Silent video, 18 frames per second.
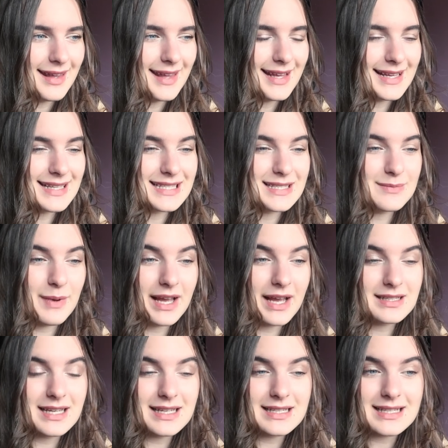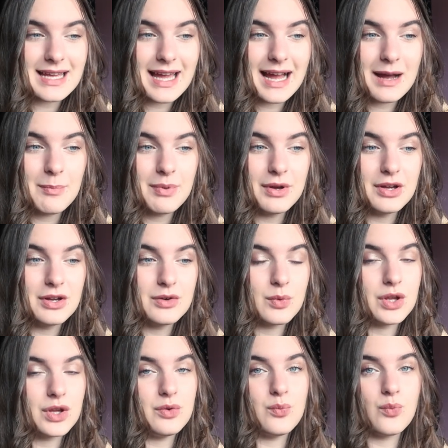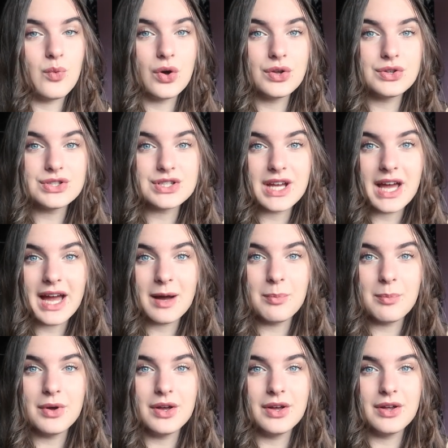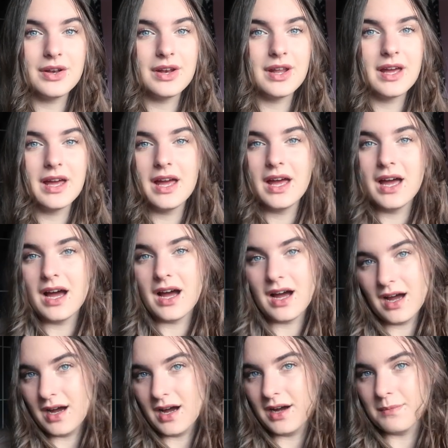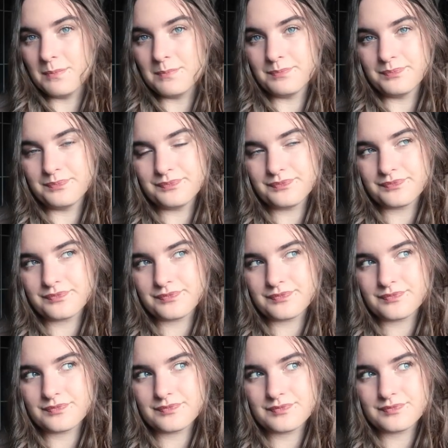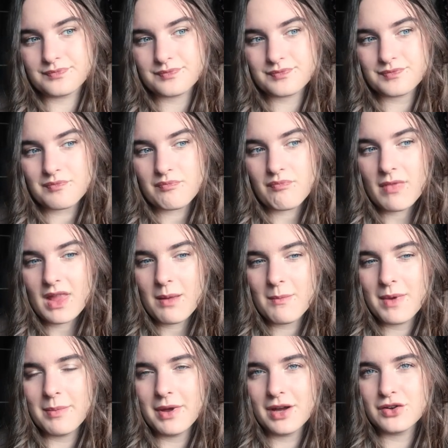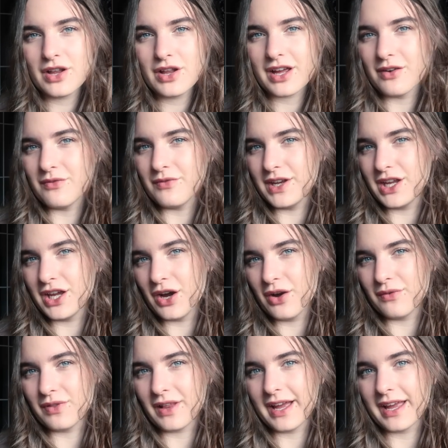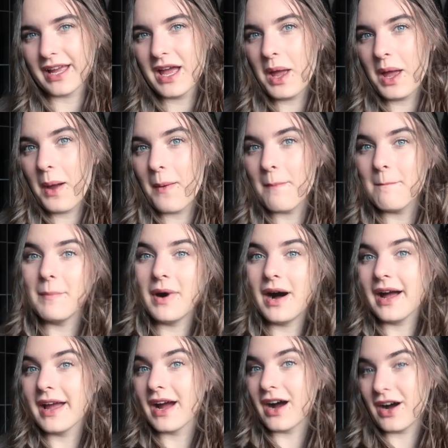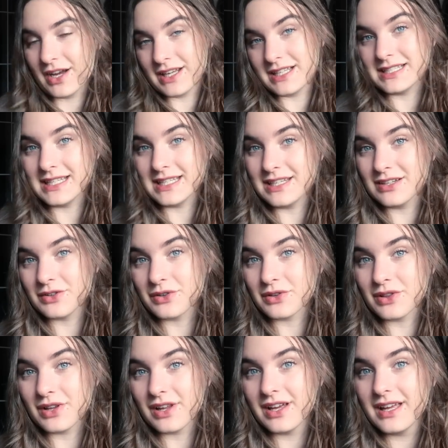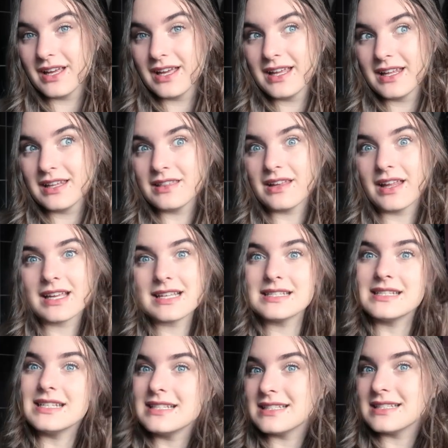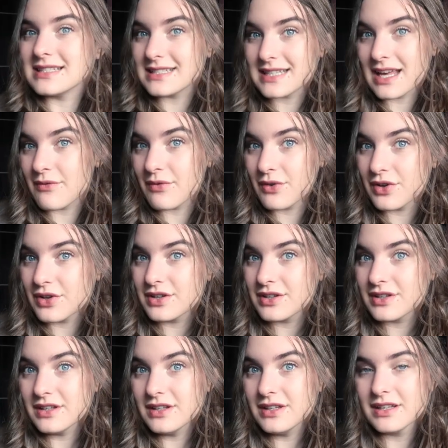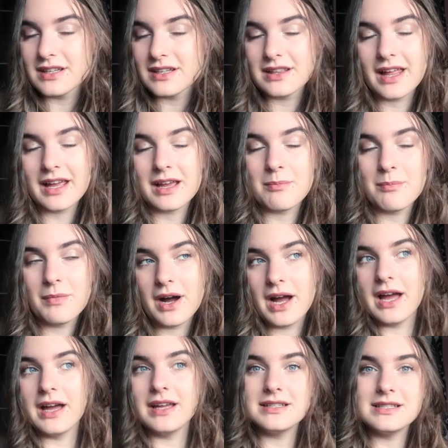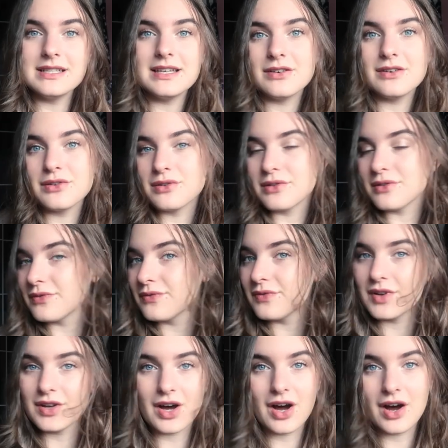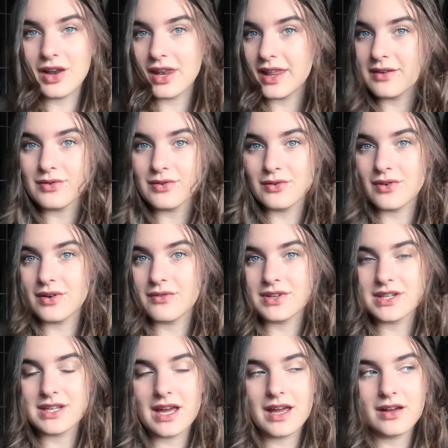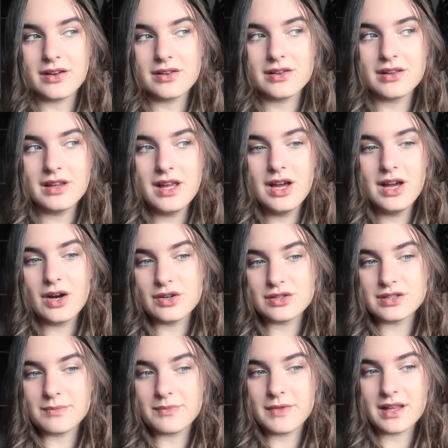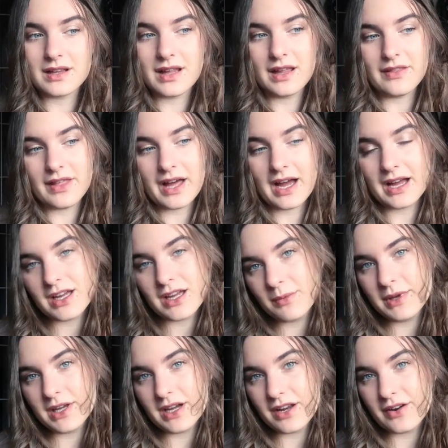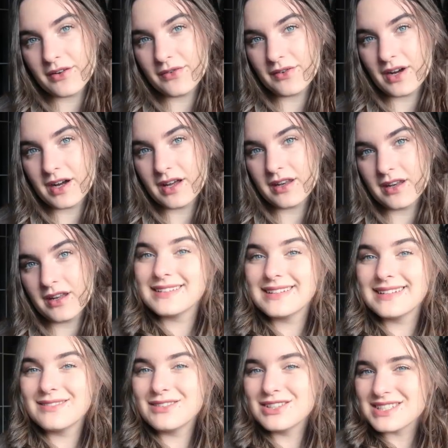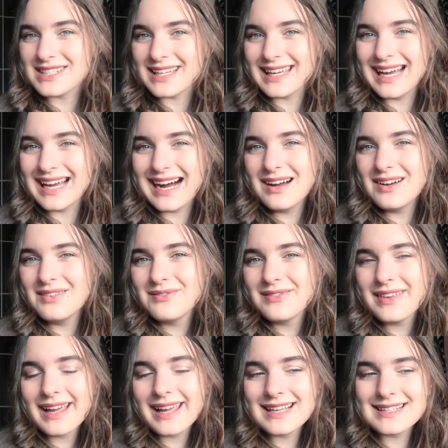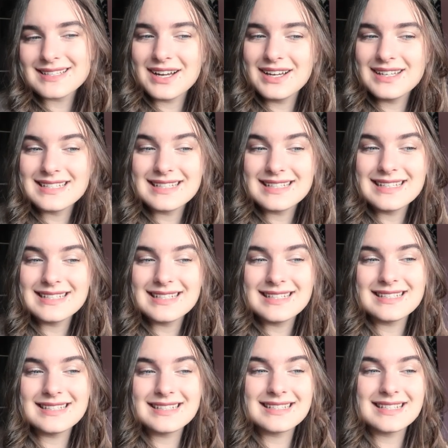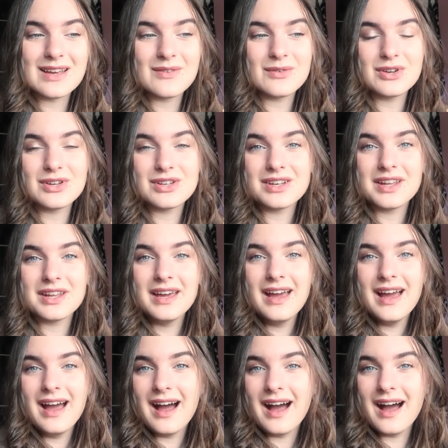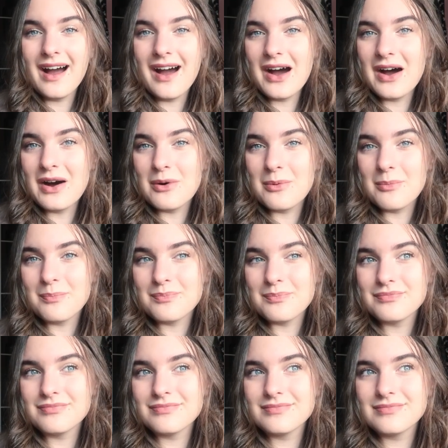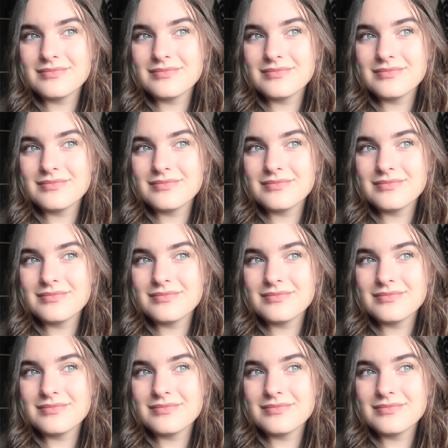expecting to happen, what you want to happen. Maybe I'll do like a video of like my ideal like season 7, like my ideal finale for Riverdale or something like that. Could be kind of fun. We'll see. I'm like excited to see season 7, and